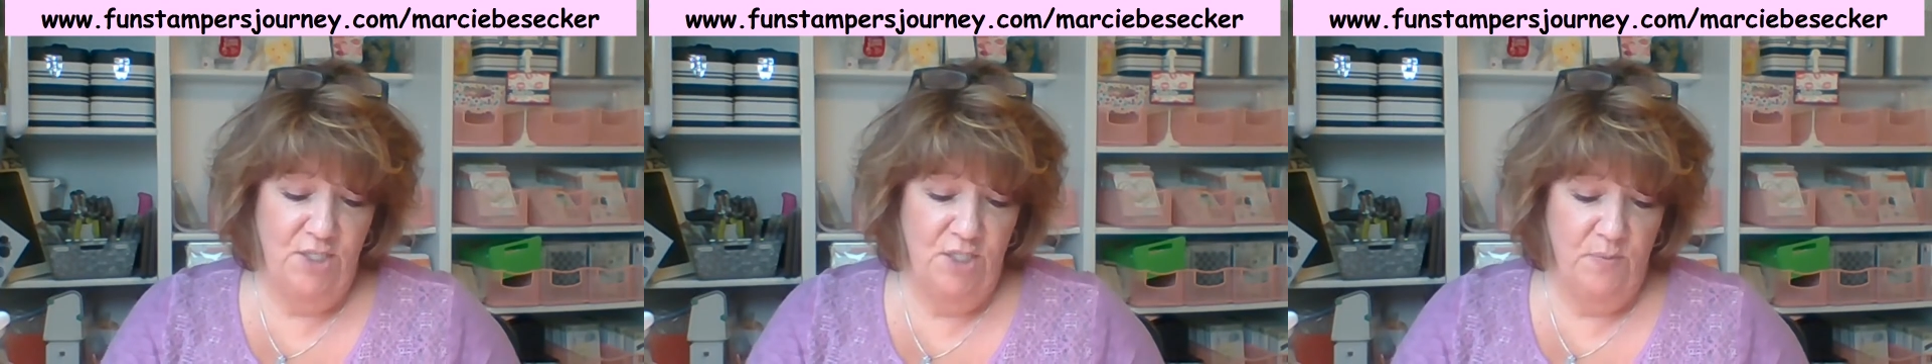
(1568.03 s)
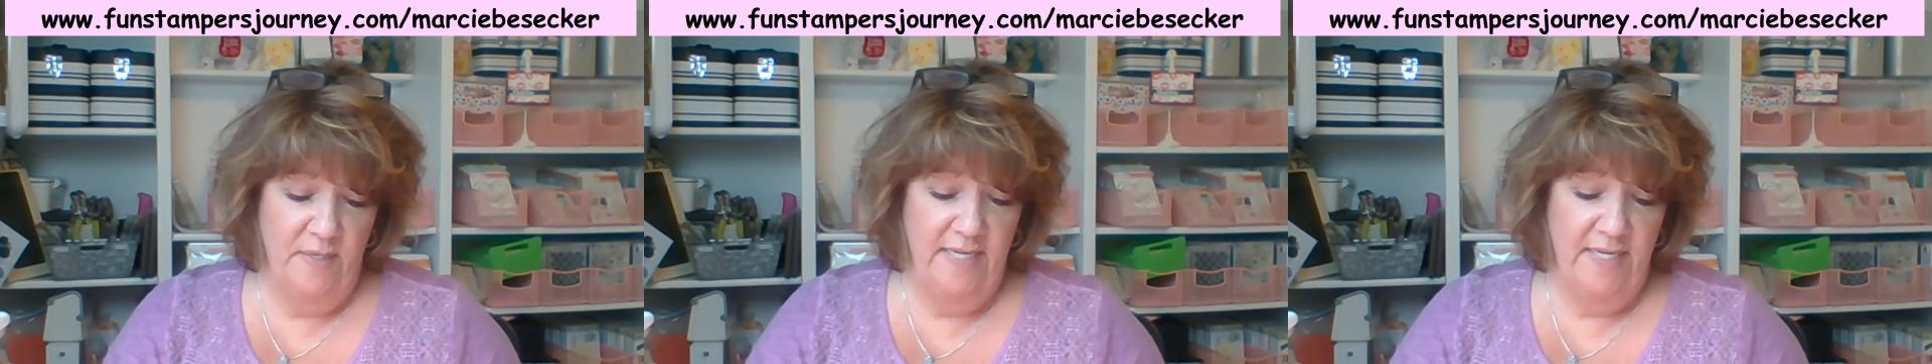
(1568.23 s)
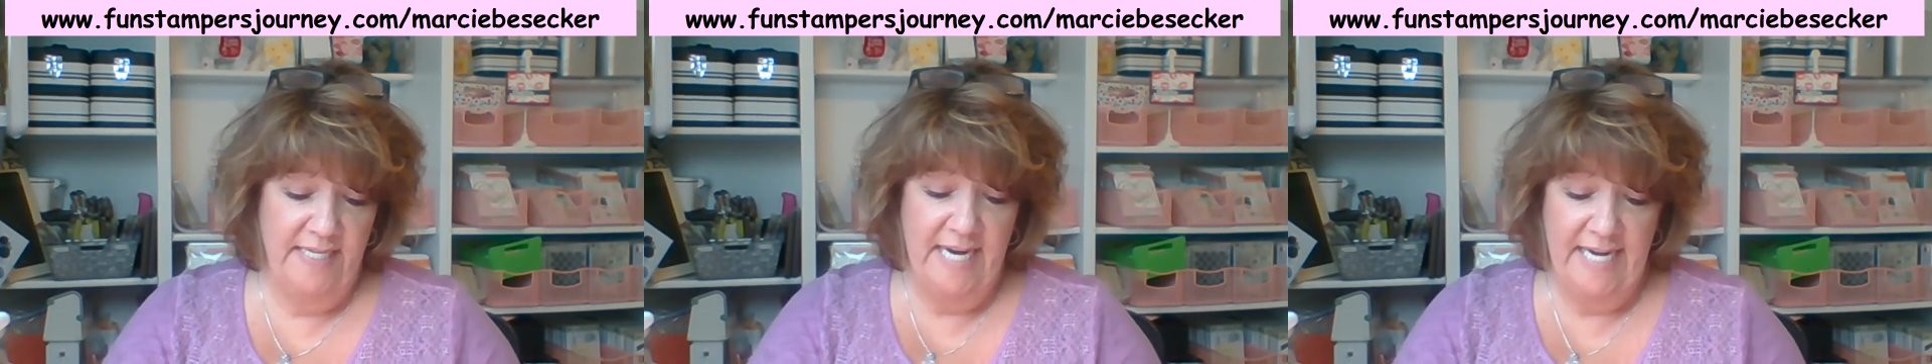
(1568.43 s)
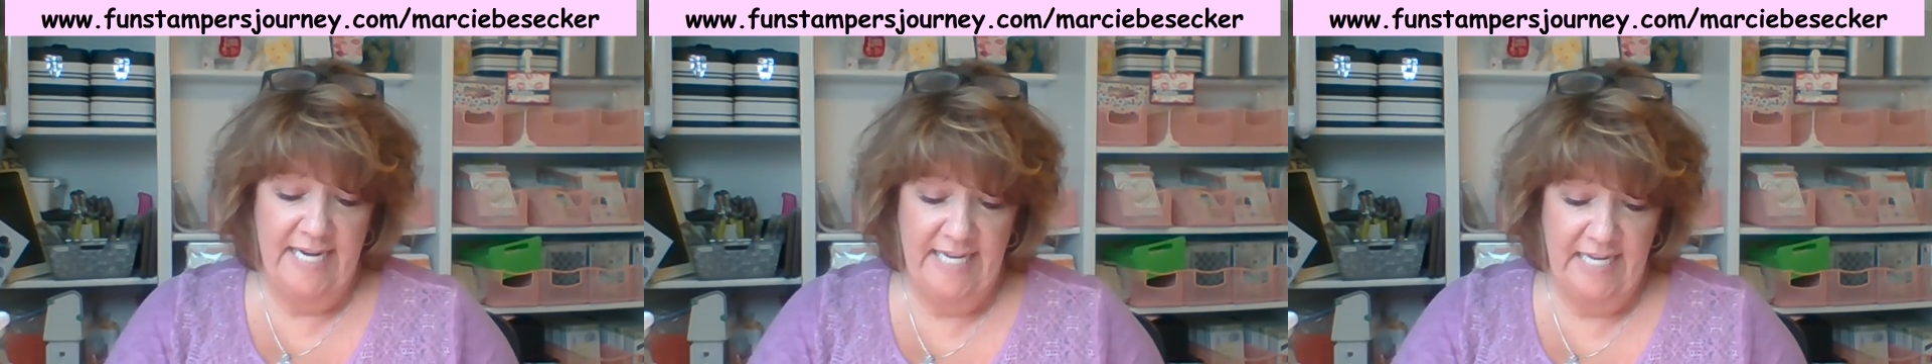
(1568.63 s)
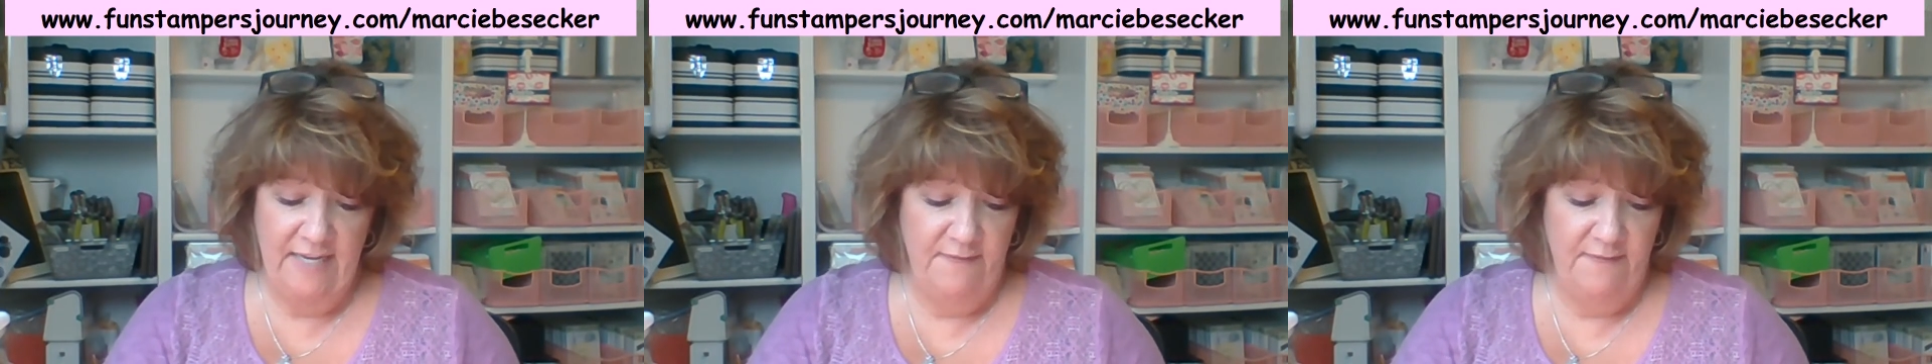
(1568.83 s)
I just wanted to
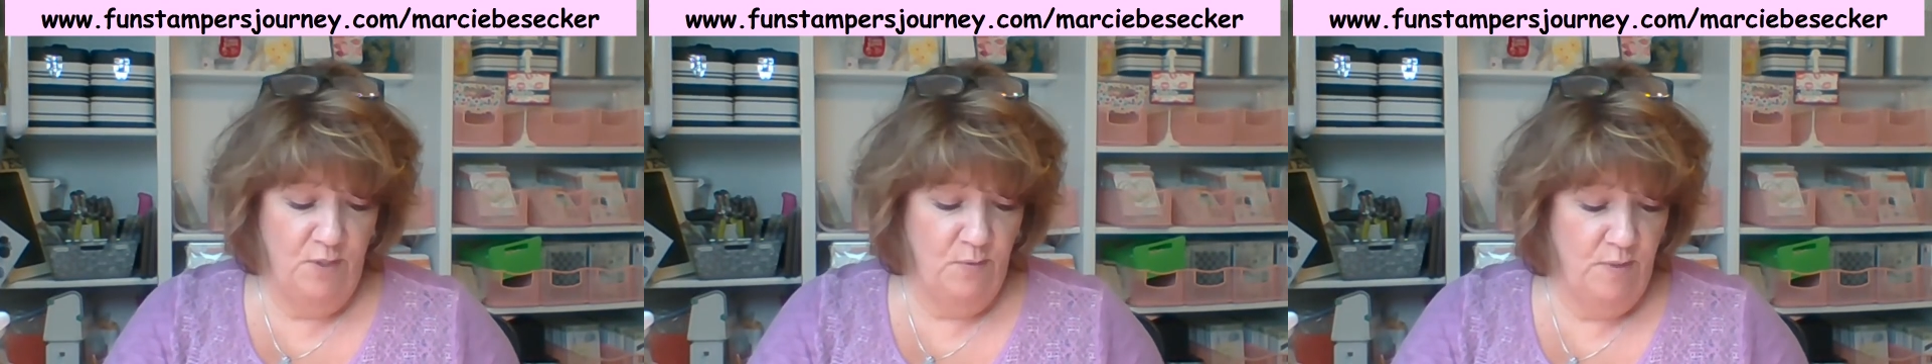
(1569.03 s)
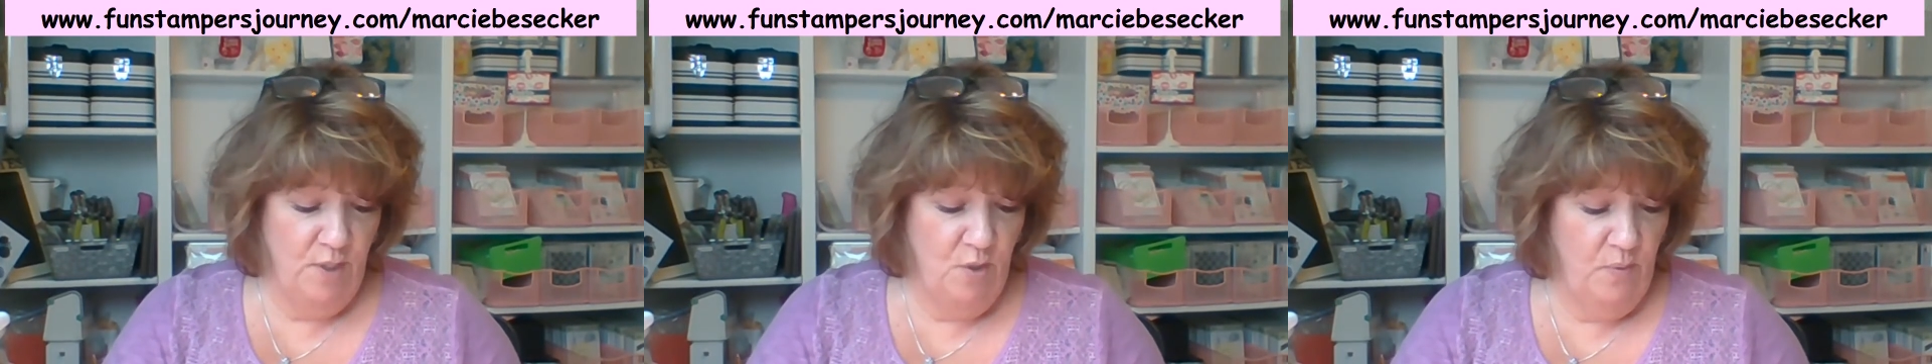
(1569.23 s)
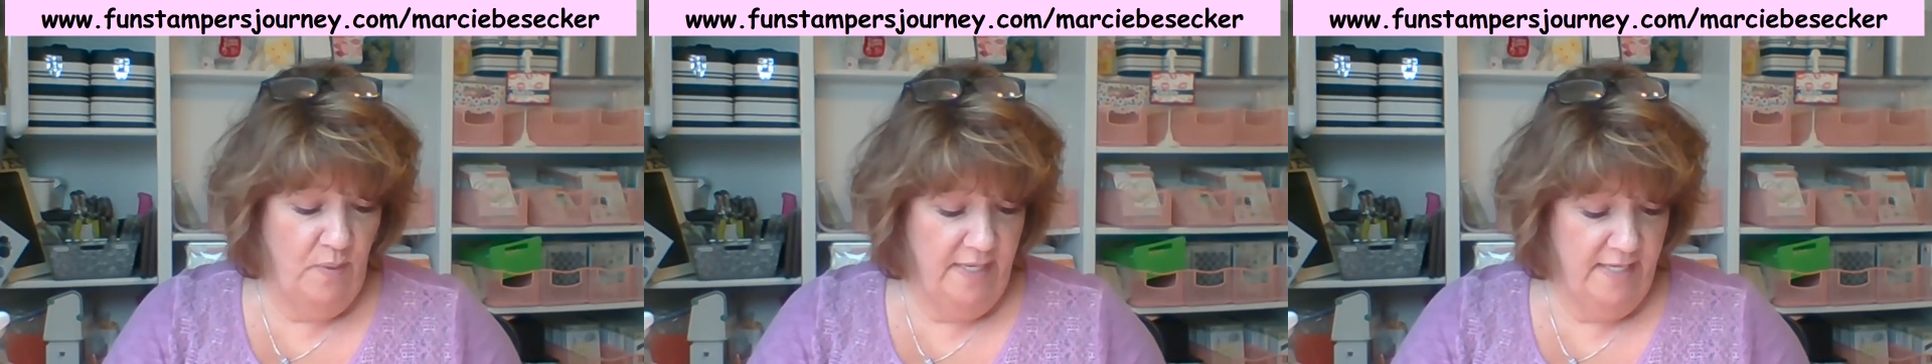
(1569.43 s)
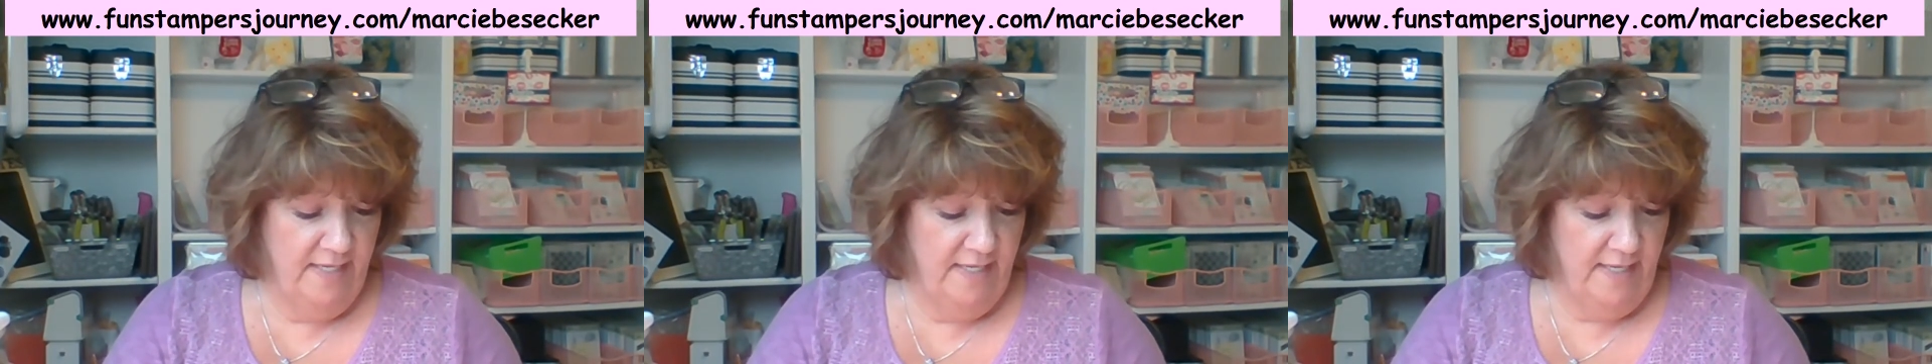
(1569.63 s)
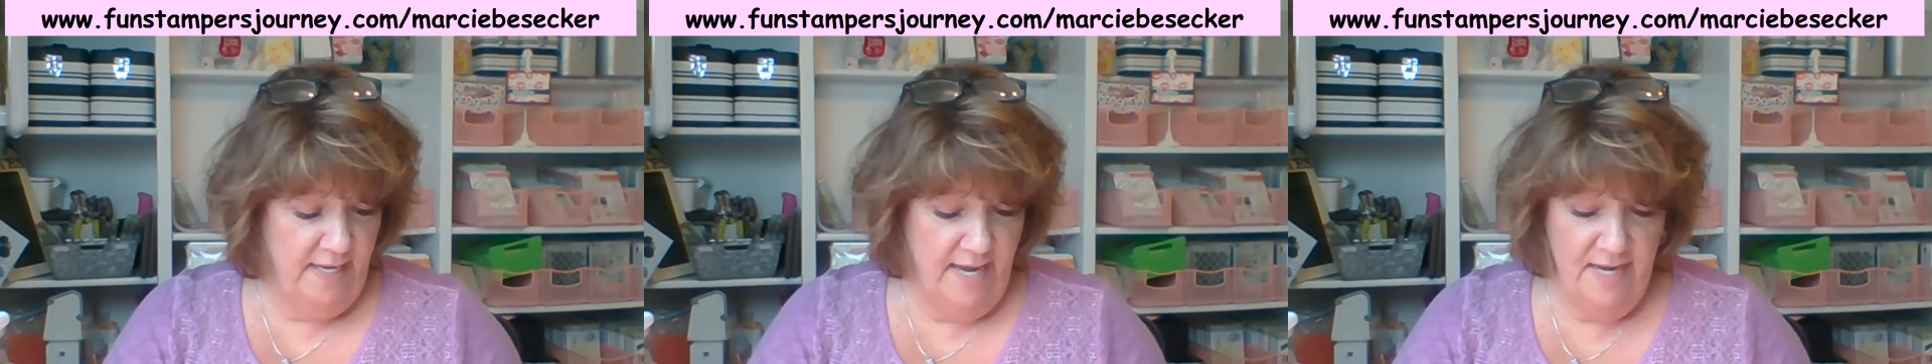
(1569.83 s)
kind of give you a quick
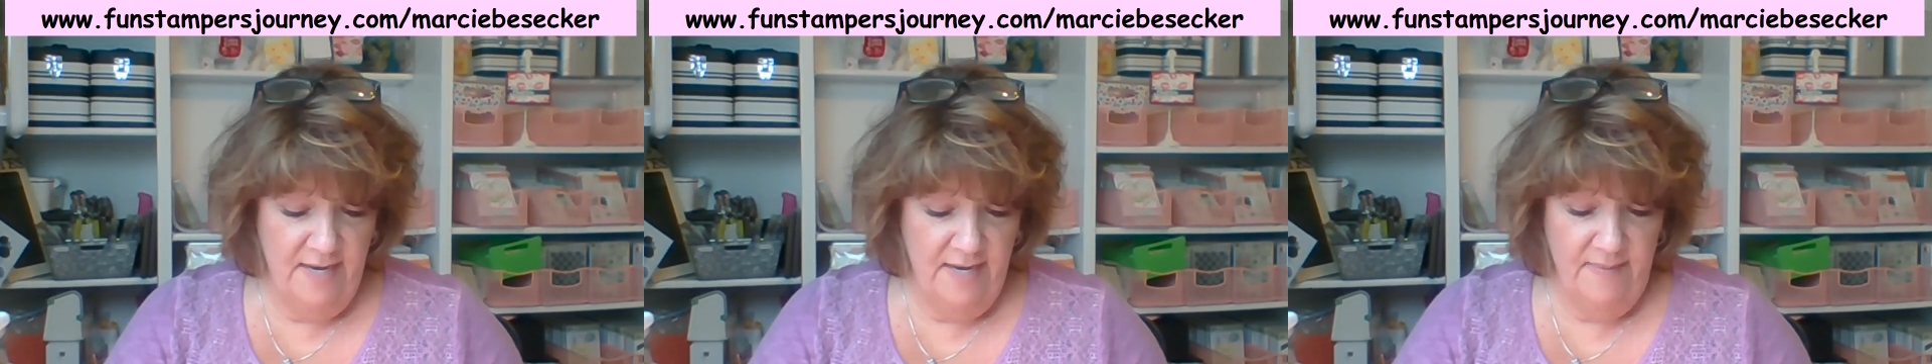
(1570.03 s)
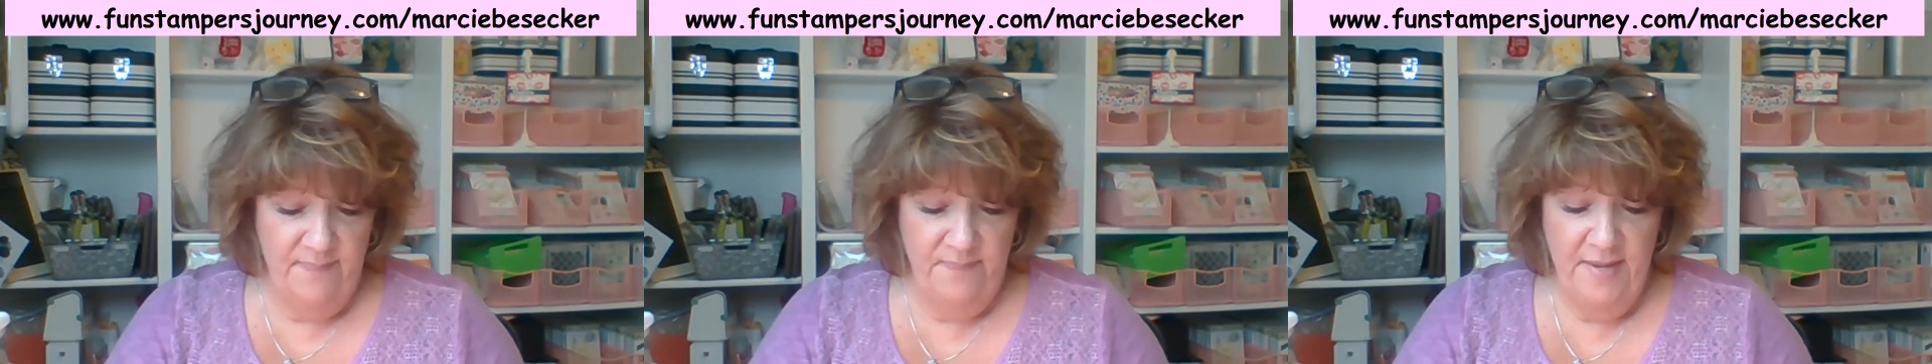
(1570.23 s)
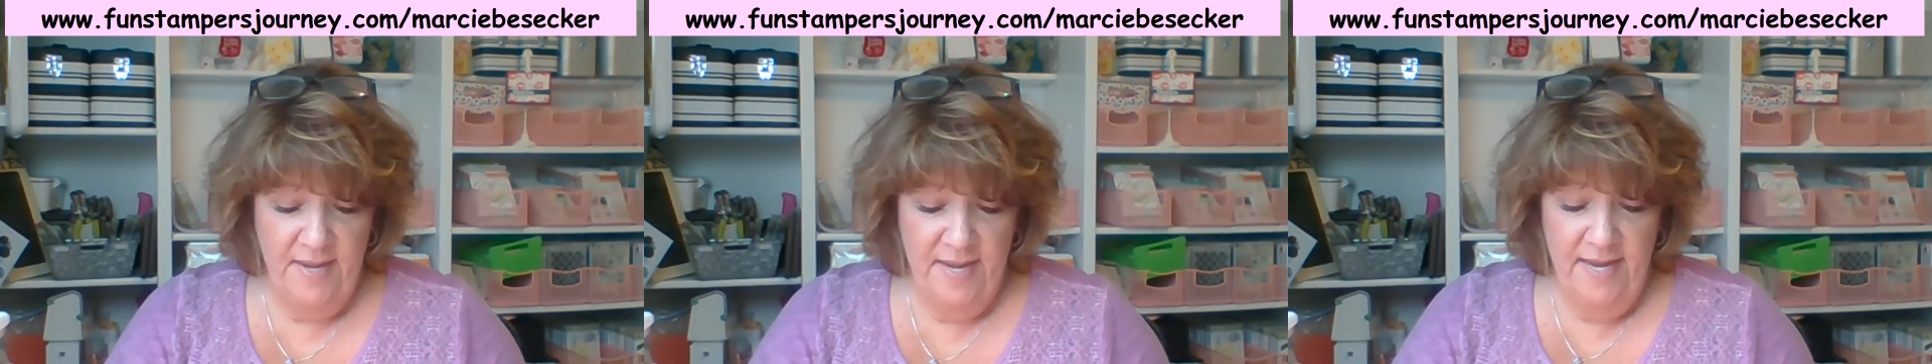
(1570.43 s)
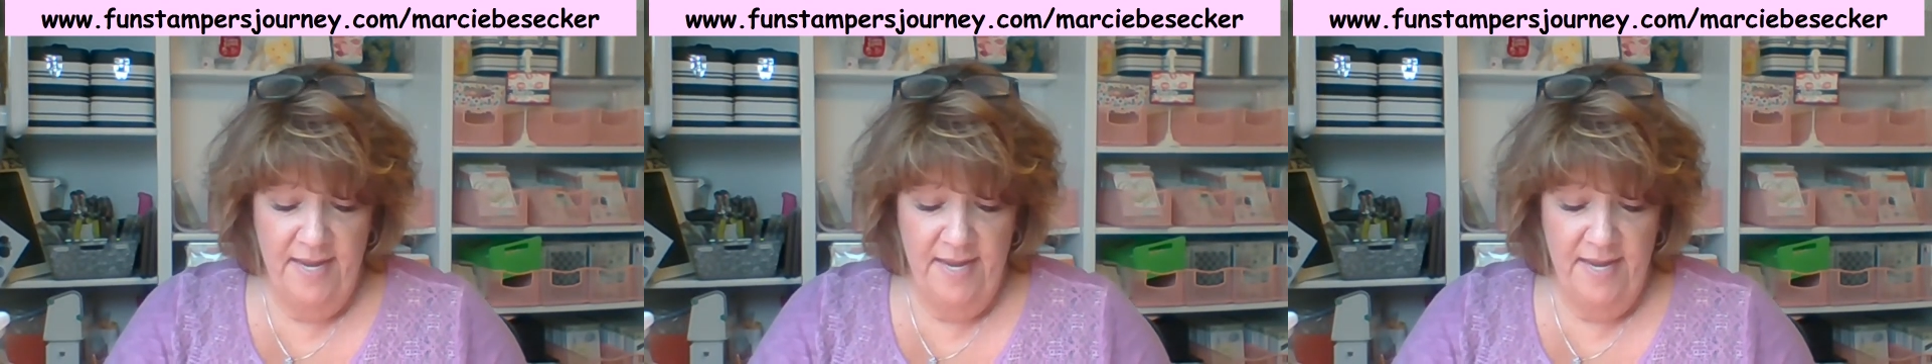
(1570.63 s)
um,